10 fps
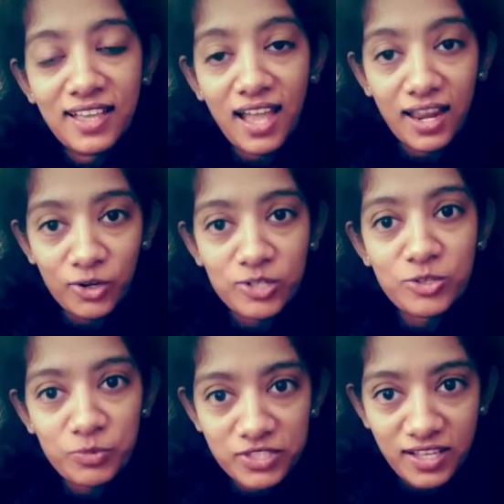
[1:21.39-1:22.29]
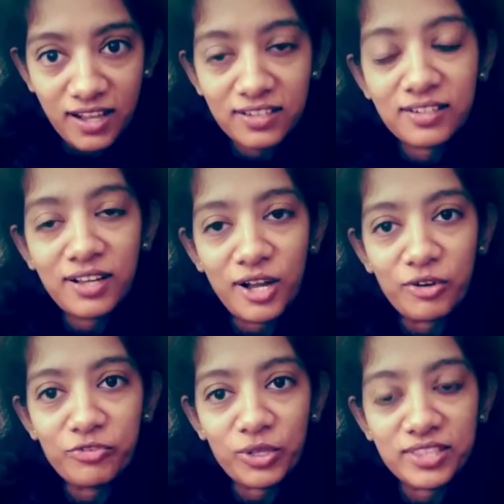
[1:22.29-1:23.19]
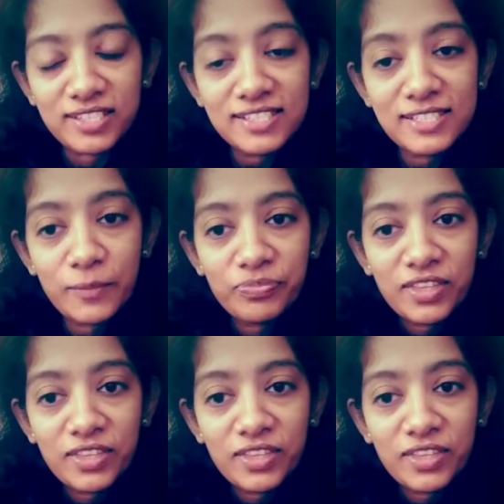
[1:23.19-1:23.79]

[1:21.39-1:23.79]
and also Muskan for this.